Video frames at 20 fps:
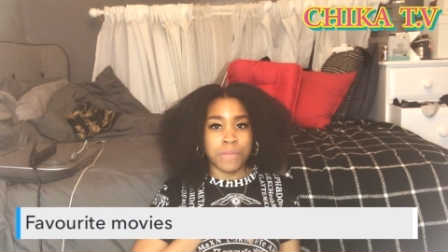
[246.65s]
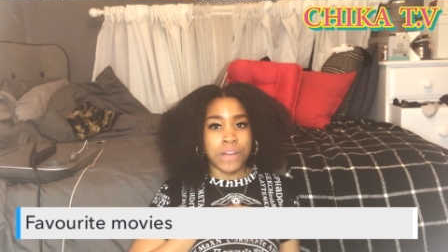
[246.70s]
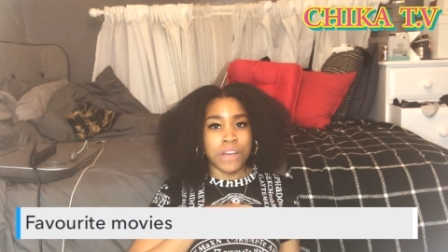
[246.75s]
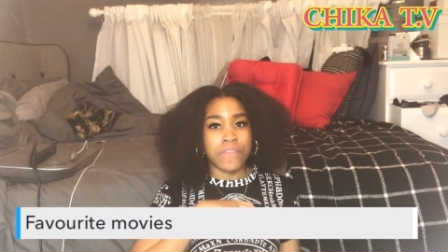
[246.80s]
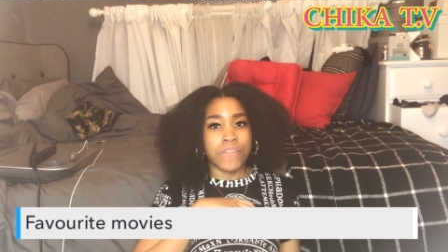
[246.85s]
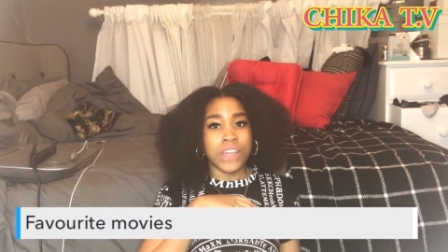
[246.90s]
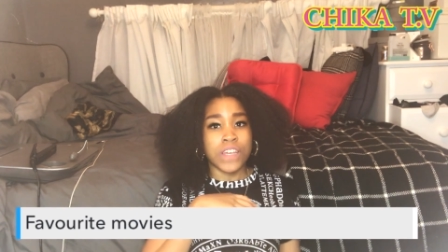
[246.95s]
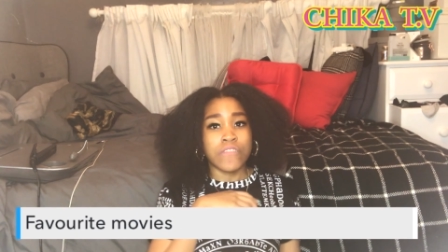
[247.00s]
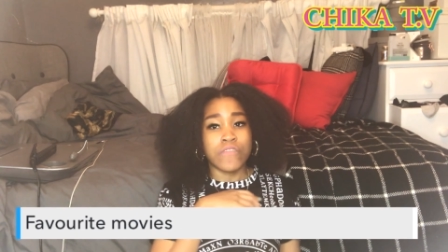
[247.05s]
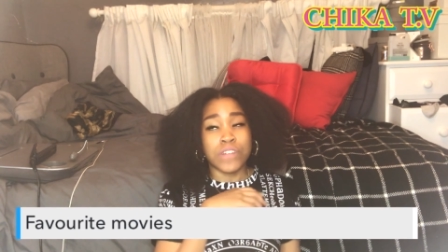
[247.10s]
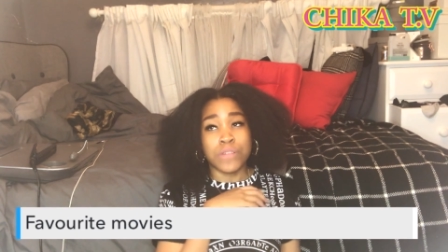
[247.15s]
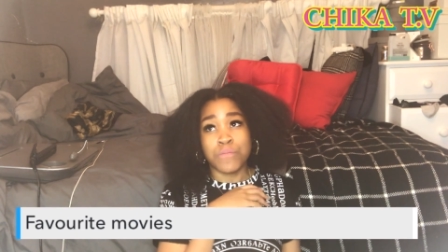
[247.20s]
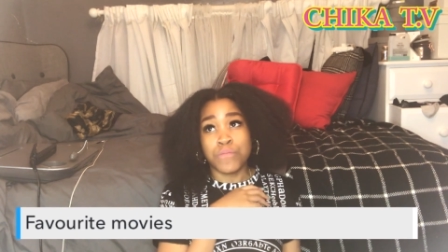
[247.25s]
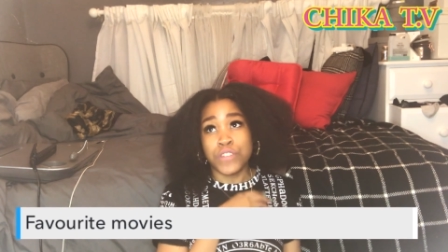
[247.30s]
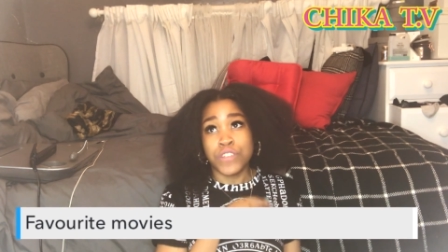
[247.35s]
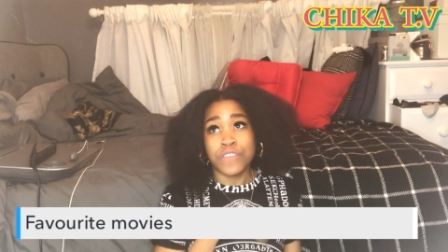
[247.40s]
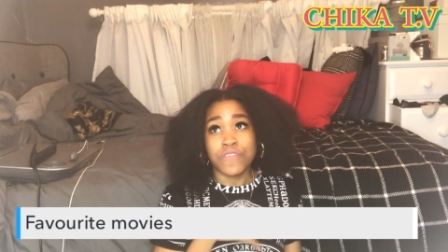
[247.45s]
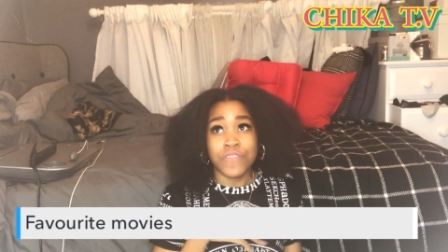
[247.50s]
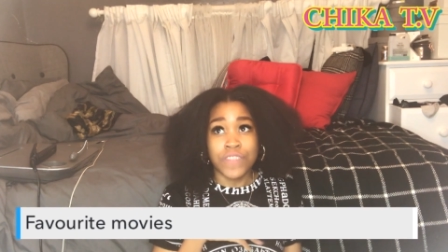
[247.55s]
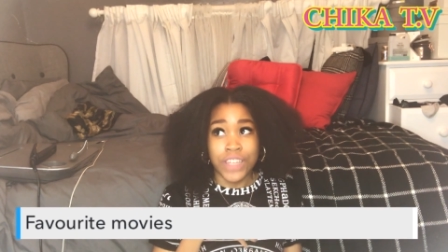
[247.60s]
My favorite
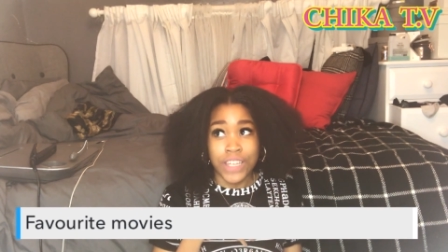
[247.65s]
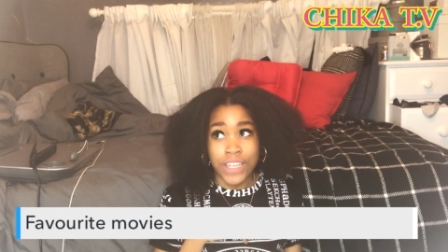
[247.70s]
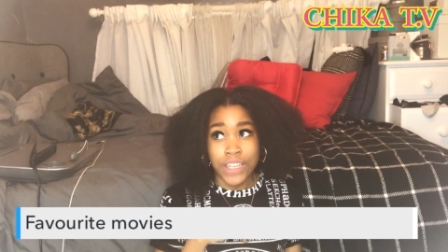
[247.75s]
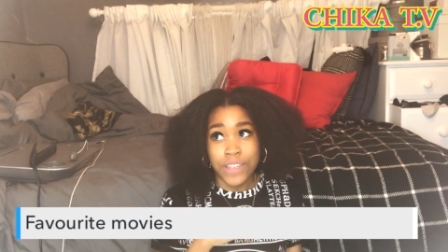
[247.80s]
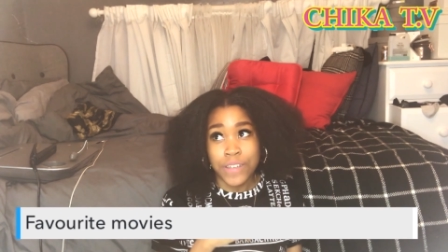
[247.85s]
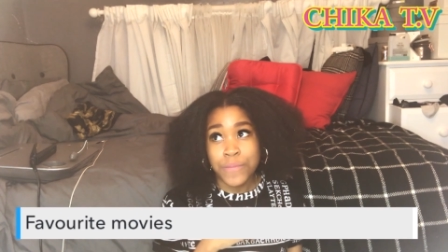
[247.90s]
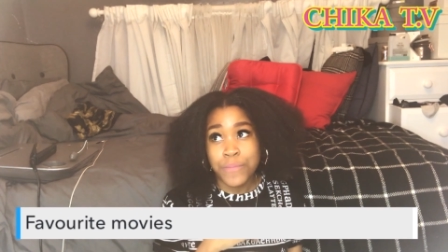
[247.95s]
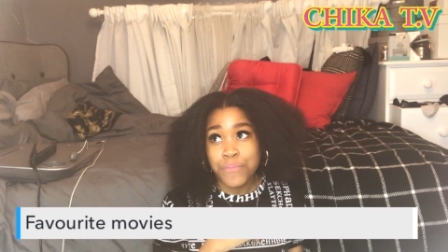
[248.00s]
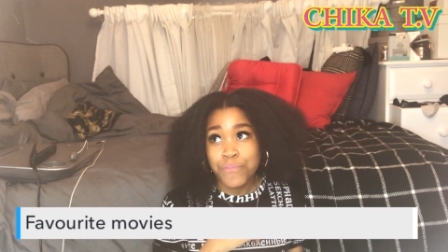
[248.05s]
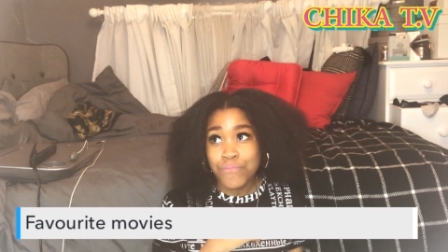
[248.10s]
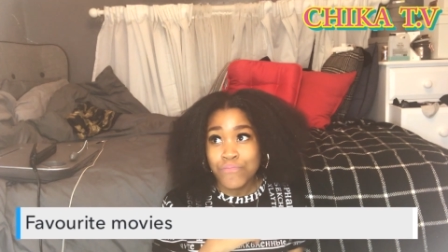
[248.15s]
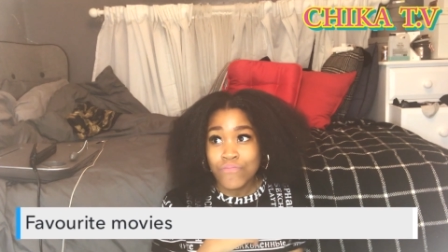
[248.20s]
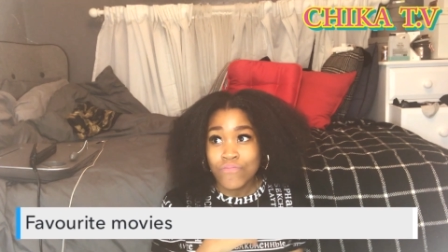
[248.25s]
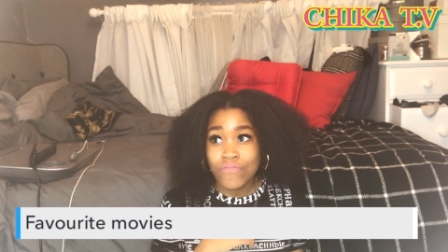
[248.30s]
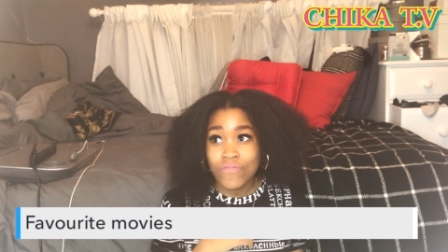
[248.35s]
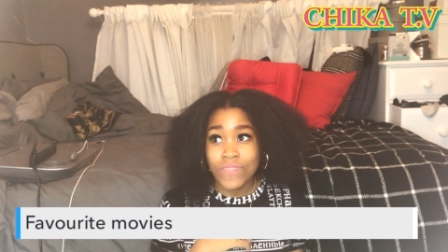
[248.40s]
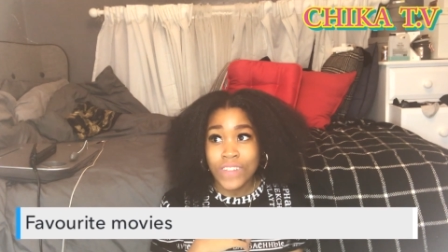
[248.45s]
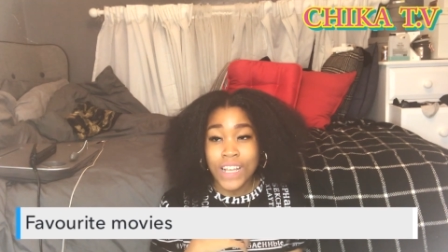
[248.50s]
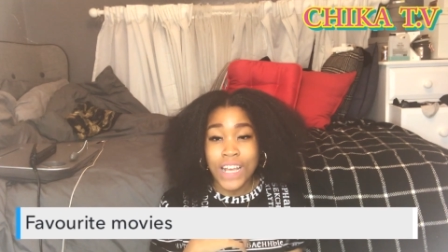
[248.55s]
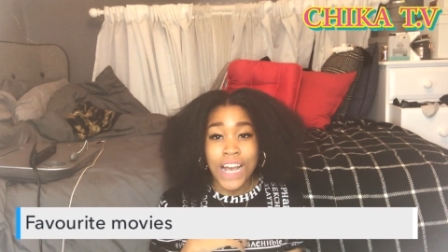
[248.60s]
movie.
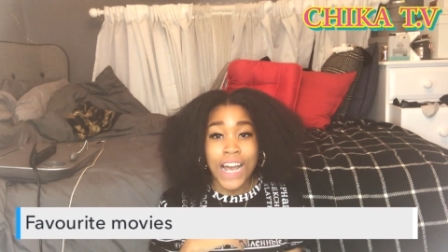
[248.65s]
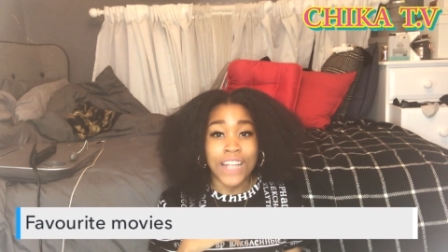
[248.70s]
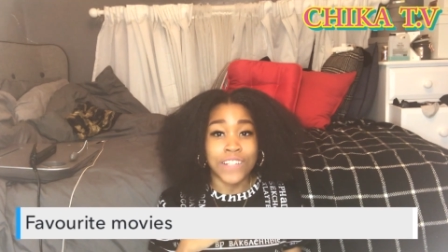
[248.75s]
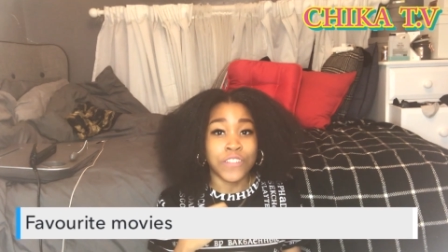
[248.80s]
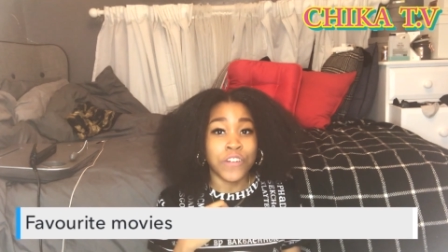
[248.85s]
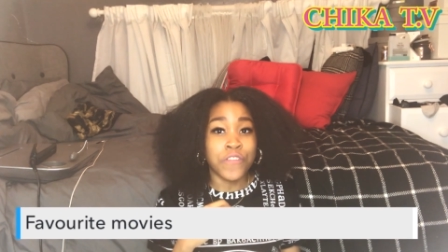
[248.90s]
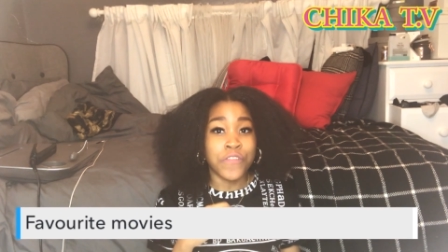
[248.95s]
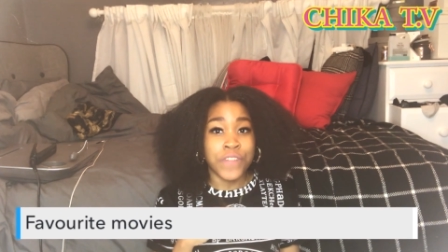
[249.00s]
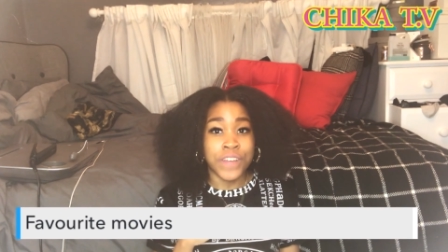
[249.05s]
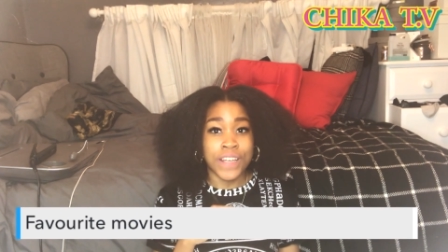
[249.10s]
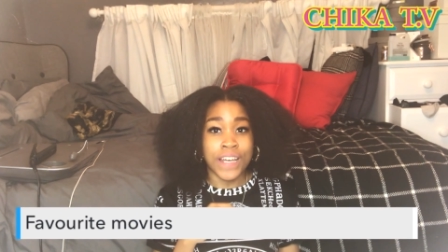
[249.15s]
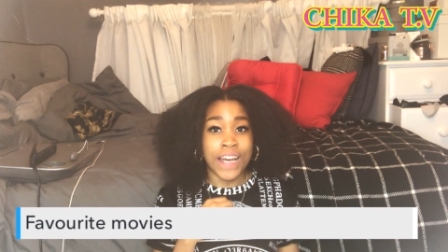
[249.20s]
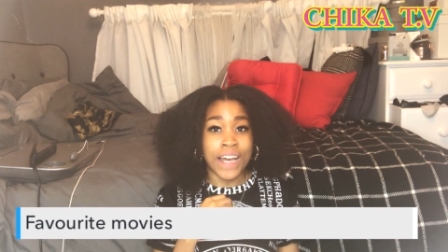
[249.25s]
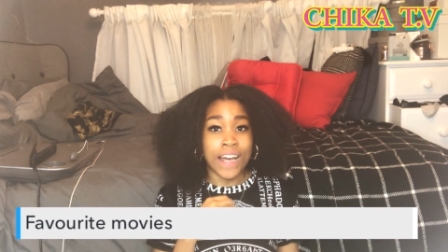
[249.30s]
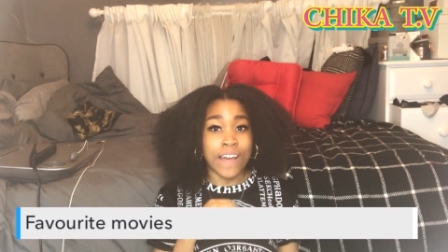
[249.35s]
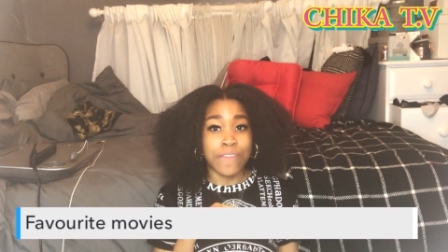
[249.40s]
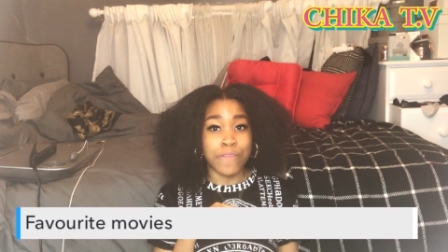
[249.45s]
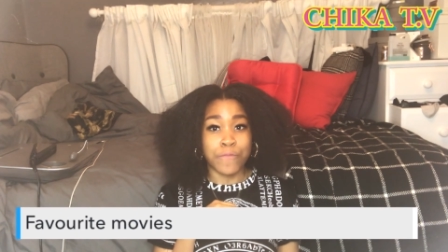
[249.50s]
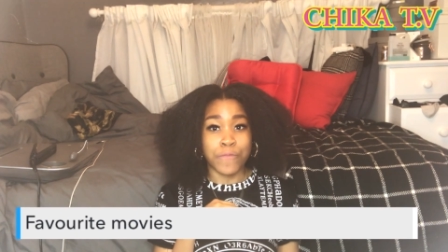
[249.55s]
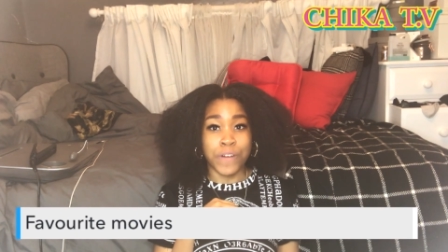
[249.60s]
I don't think I
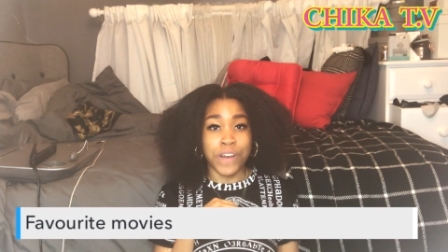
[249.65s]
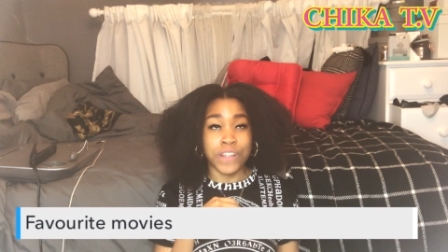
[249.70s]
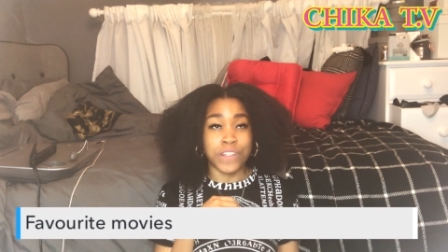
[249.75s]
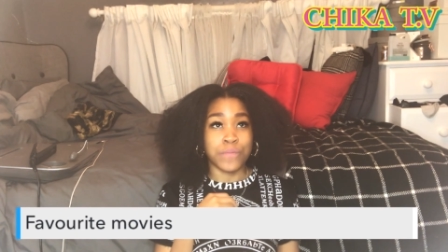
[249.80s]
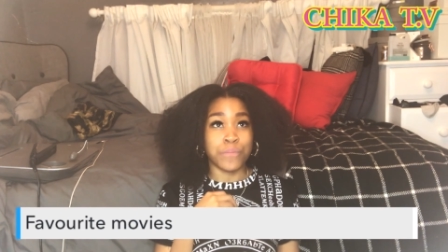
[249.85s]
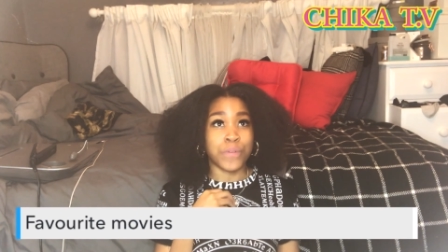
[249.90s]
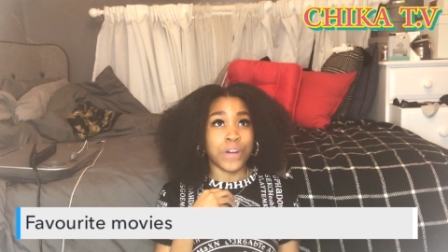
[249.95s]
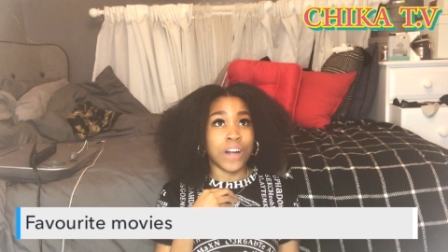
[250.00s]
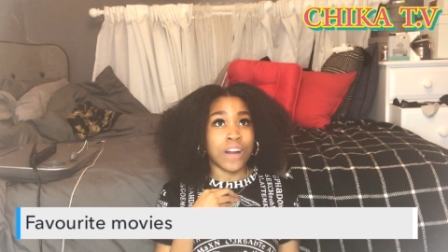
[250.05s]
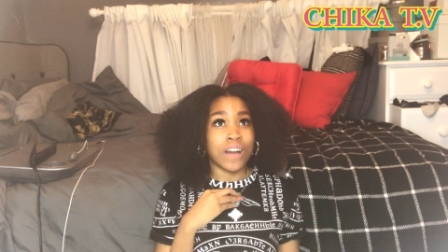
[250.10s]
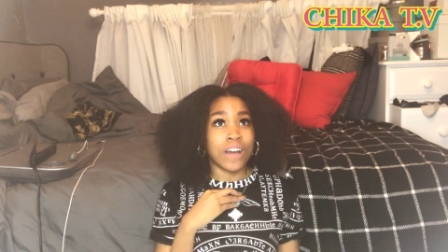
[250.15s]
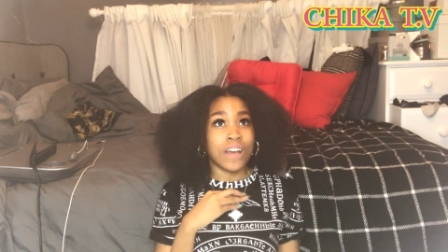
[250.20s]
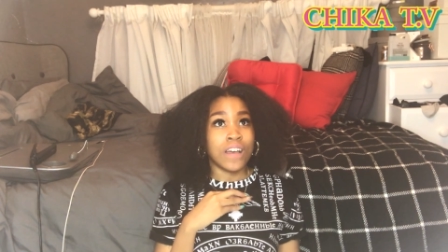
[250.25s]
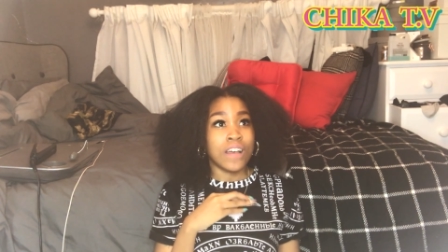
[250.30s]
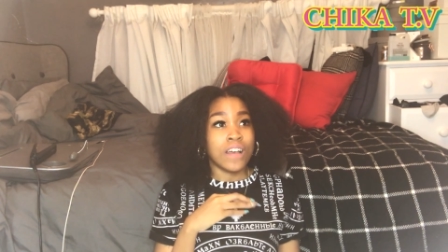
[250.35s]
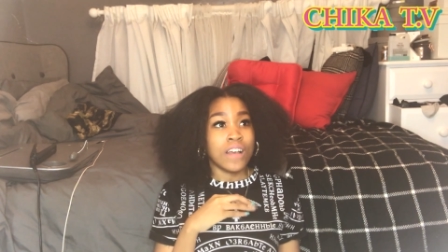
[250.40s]
have one, but